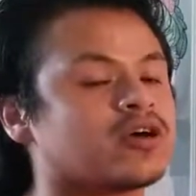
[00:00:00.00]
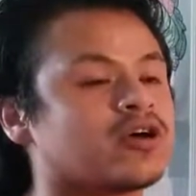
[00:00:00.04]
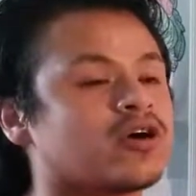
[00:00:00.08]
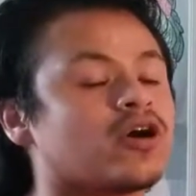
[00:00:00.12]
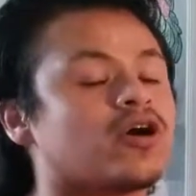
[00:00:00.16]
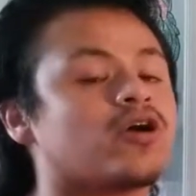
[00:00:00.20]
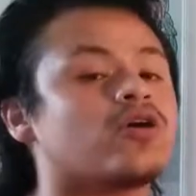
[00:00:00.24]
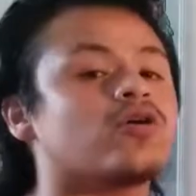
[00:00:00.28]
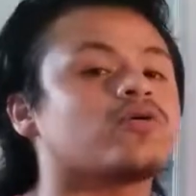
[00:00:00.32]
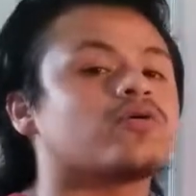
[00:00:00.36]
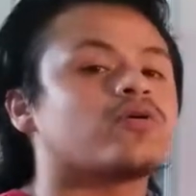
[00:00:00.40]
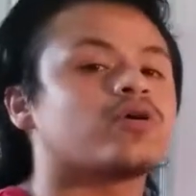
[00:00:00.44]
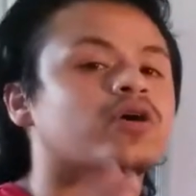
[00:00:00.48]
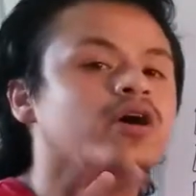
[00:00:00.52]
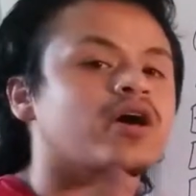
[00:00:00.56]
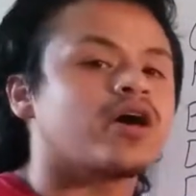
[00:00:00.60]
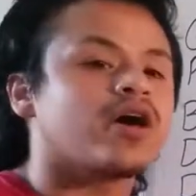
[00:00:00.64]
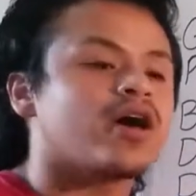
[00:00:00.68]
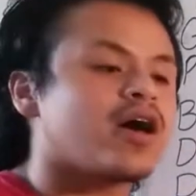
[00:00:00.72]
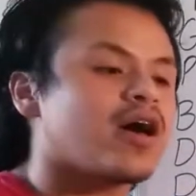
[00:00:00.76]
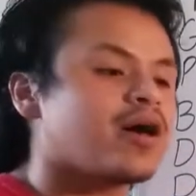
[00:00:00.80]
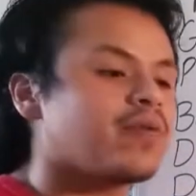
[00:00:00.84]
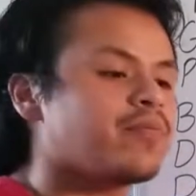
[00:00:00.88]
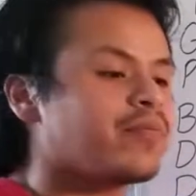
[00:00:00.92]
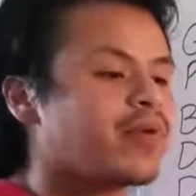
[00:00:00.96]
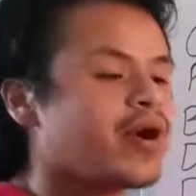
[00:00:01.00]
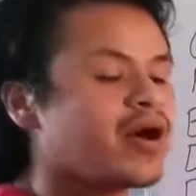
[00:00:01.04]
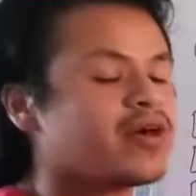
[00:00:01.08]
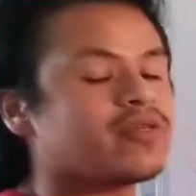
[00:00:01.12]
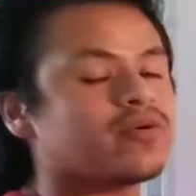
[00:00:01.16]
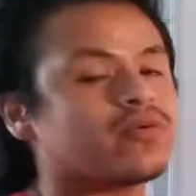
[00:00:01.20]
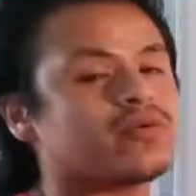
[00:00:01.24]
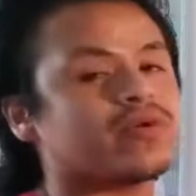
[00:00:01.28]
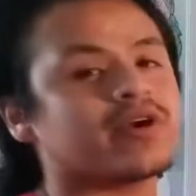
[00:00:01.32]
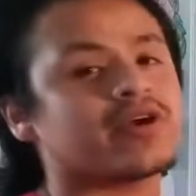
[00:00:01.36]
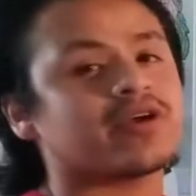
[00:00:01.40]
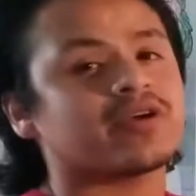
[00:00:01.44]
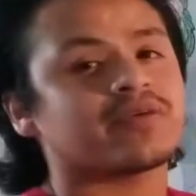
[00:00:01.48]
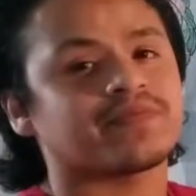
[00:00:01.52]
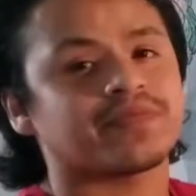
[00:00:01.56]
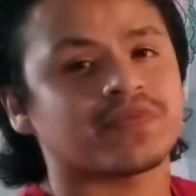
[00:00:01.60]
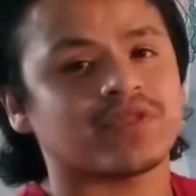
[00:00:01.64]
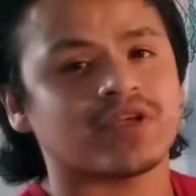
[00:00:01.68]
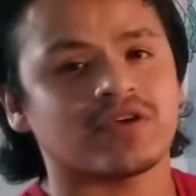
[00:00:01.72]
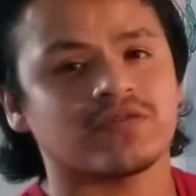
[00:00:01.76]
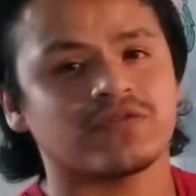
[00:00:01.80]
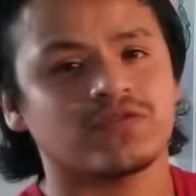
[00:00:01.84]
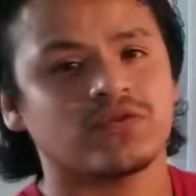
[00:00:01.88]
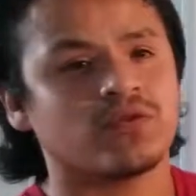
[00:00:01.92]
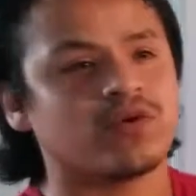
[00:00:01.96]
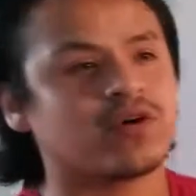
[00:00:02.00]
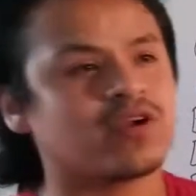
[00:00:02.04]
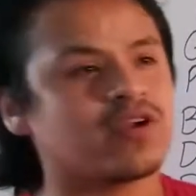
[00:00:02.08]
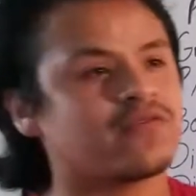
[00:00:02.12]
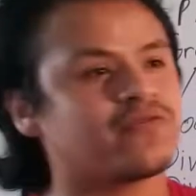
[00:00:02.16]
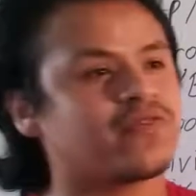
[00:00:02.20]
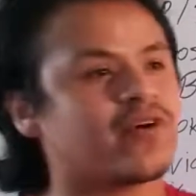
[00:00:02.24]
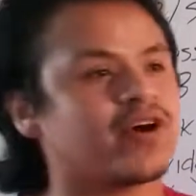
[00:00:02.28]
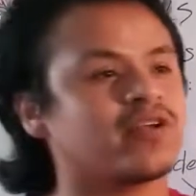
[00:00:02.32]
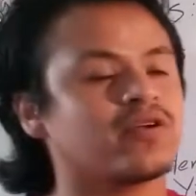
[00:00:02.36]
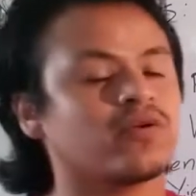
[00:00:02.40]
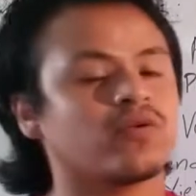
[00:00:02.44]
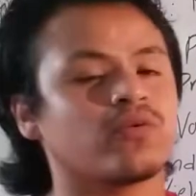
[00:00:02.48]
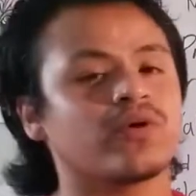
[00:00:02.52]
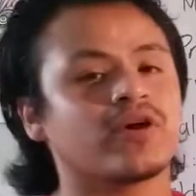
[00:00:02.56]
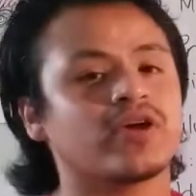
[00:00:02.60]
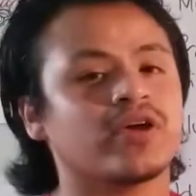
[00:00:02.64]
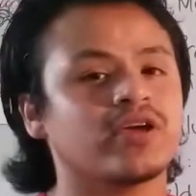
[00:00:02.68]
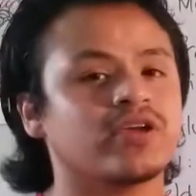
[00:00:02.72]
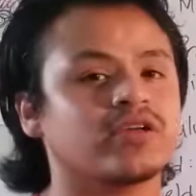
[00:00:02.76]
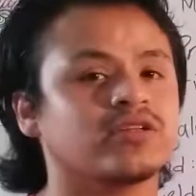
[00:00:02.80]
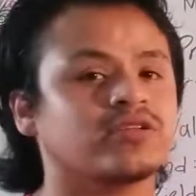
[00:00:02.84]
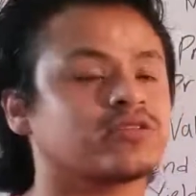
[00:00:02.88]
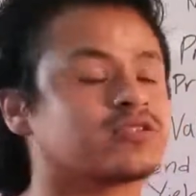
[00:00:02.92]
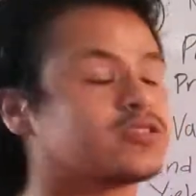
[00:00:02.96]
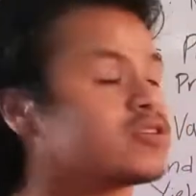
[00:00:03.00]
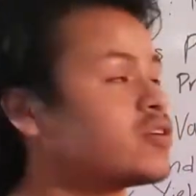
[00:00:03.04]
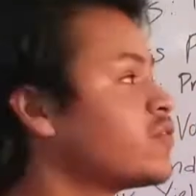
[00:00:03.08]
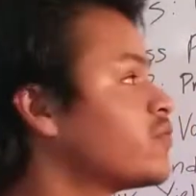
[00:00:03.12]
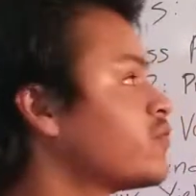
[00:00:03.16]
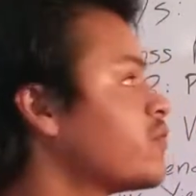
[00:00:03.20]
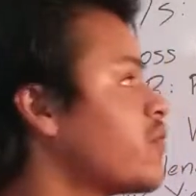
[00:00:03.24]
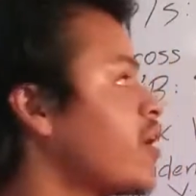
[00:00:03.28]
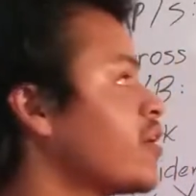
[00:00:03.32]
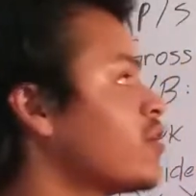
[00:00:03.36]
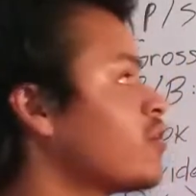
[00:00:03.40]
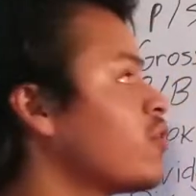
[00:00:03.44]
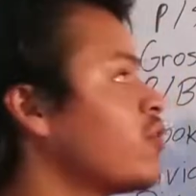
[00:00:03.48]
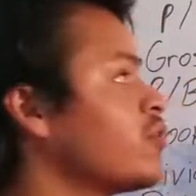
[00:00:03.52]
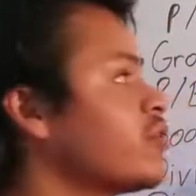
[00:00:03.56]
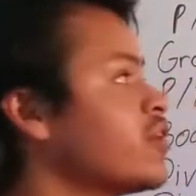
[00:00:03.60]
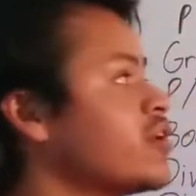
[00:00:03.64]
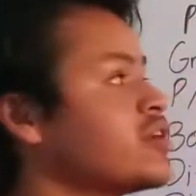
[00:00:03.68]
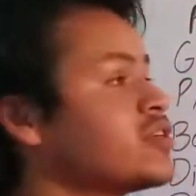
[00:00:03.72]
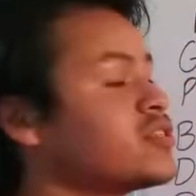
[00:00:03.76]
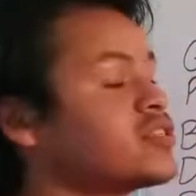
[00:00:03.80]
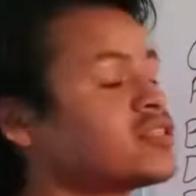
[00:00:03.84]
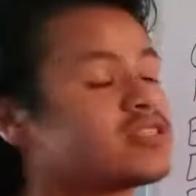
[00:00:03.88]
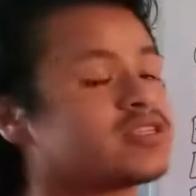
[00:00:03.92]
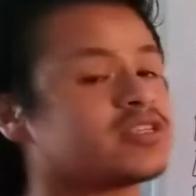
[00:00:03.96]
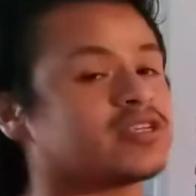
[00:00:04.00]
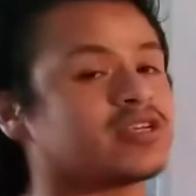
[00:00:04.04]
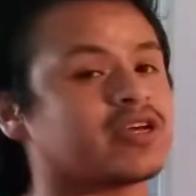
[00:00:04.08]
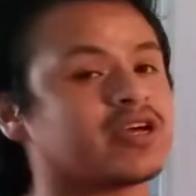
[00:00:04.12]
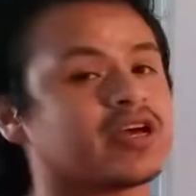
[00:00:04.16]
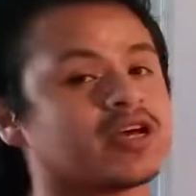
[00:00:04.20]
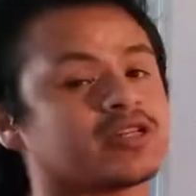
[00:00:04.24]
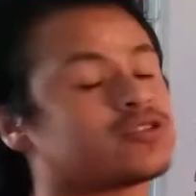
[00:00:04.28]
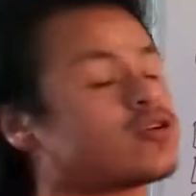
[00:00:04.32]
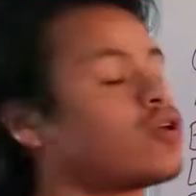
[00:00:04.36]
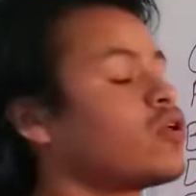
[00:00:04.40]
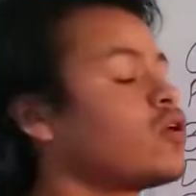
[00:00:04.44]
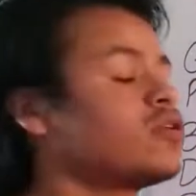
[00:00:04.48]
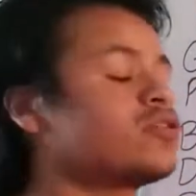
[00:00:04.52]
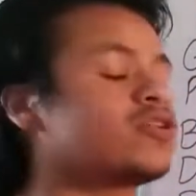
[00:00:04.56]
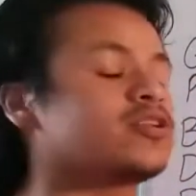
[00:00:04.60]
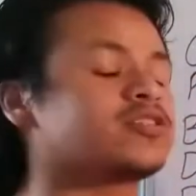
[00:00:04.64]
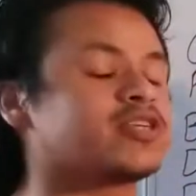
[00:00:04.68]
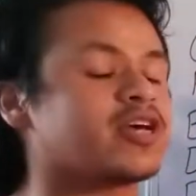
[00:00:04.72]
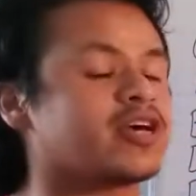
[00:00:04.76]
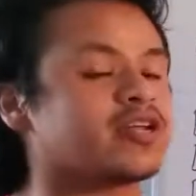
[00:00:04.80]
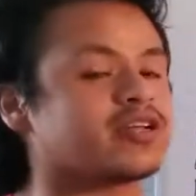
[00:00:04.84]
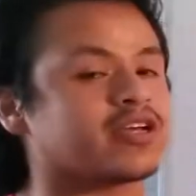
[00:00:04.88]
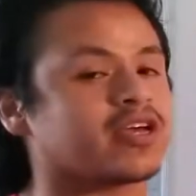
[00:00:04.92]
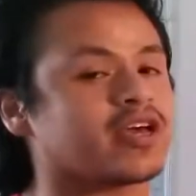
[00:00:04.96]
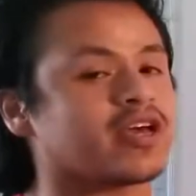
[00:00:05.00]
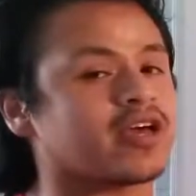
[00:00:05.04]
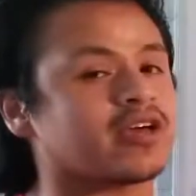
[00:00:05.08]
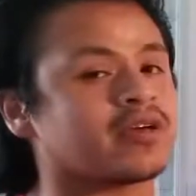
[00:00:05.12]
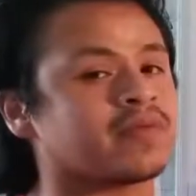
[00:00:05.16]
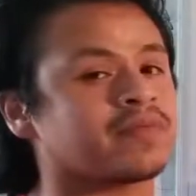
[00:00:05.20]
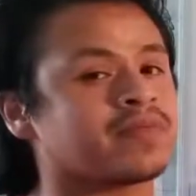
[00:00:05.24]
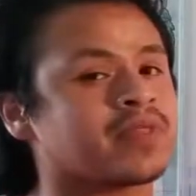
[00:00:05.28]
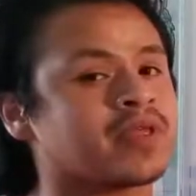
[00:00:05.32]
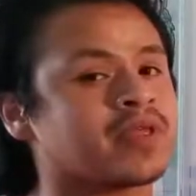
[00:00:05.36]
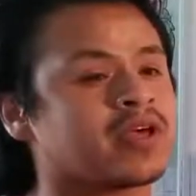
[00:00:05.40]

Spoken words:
Oh, and by the way, if you want to find a way to find all this, it's all in the 10K.